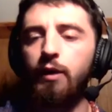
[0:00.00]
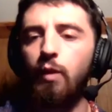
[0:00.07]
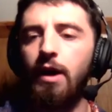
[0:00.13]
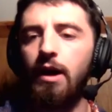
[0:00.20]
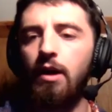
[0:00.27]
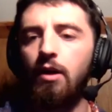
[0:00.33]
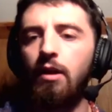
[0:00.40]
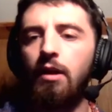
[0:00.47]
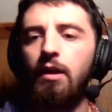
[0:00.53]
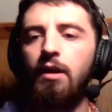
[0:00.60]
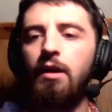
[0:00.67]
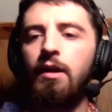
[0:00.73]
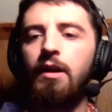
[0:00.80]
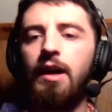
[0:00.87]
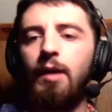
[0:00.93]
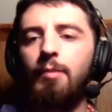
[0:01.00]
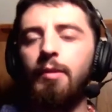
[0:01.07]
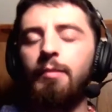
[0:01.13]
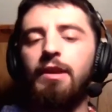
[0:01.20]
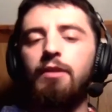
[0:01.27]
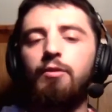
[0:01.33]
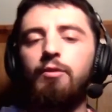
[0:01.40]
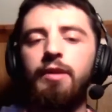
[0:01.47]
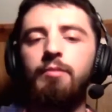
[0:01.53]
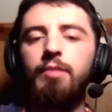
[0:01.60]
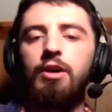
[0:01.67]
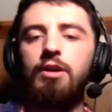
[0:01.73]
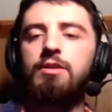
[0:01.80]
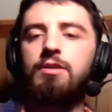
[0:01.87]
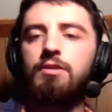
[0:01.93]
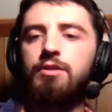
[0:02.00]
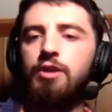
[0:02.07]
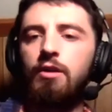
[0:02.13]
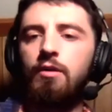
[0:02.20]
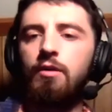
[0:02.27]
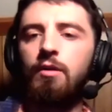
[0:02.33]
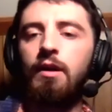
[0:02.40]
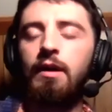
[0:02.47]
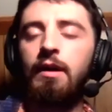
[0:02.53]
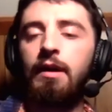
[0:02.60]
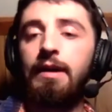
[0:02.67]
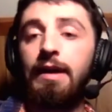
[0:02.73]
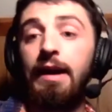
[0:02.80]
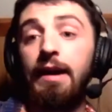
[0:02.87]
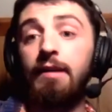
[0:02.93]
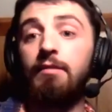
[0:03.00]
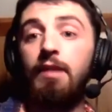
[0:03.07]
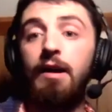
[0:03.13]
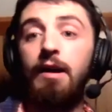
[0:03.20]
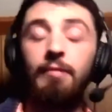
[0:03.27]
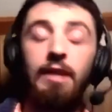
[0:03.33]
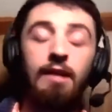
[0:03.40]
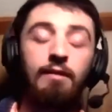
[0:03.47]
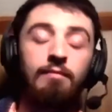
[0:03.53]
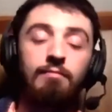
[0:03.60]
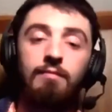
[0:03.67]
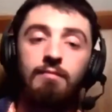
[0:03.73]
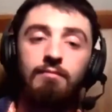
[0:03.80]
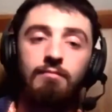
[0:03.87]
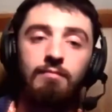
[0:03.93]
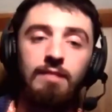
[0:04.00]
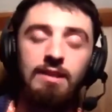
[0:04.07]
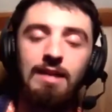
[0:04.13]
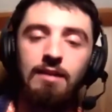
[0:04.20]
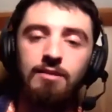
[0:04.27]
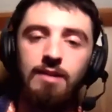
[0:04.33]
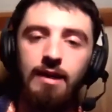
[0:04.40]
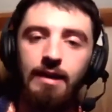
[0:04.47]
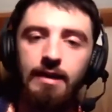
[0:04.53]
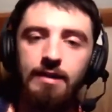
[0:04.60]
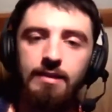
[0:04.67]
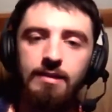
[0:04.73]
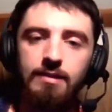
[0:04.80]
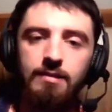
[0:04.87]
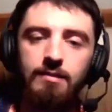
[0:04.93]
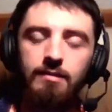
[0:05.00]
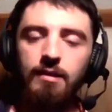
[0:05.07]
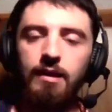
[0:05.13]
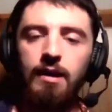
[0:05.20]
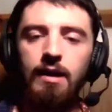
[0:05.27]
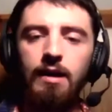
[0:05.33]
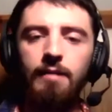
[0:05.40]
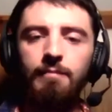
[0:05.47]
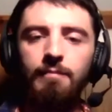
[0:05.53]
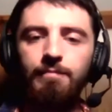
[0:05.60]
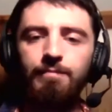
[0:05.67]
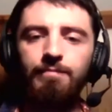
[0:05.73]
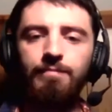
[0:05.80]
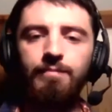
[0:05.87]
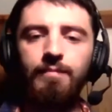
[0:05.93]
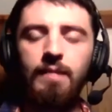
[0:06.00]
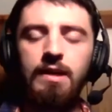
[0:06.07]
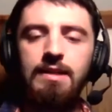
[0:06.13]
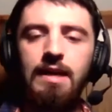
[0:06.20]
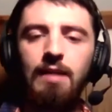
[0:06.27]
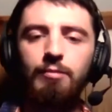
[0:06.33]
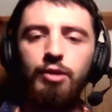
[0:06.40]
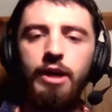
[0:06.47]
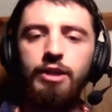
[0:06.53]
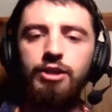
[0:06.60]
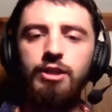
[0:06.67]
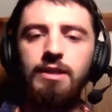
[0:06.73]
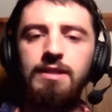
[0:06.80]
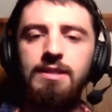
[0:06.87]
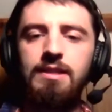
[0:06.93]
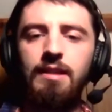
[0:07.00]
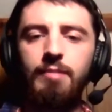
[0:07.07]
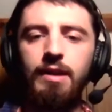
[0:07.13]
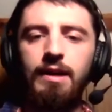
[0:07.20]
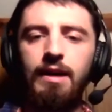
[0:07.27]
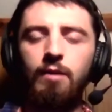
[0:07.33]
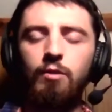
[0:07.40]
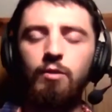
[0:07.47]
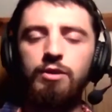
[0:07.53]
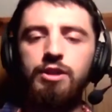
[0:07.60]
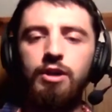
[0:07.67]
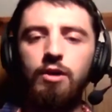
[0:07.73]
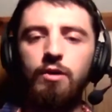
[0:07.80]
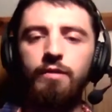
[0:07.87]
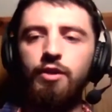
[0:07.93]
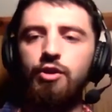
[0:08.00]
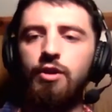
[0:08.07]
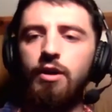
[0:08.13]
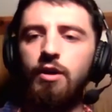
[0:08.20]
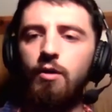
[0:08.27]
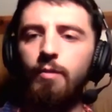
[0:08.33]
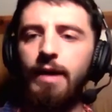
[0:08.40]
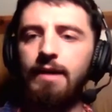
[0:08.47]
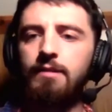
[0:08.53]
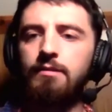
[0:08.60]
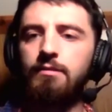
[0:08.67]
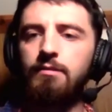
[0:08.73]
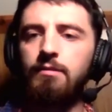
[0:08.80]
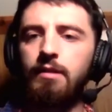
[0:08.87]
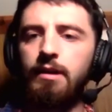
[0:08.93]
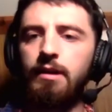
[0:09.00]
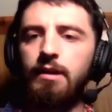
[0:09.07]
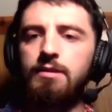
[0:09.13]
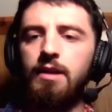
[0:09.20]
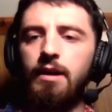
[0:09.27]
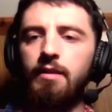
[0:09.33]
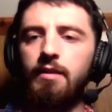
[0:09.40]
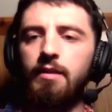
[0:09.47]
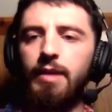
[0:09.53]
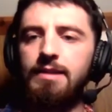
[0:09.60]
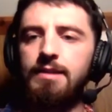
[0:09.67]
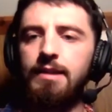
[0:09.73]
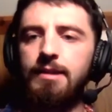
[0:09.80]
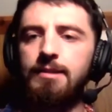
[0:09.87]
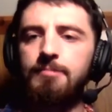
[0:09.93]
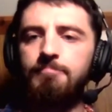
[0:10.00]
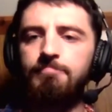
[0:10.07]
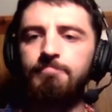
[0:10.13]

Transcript: well, helping me to read books. So yeah, I mean, it sounds like his comprehension is slipping and he wants to know if he should go back and study the basics.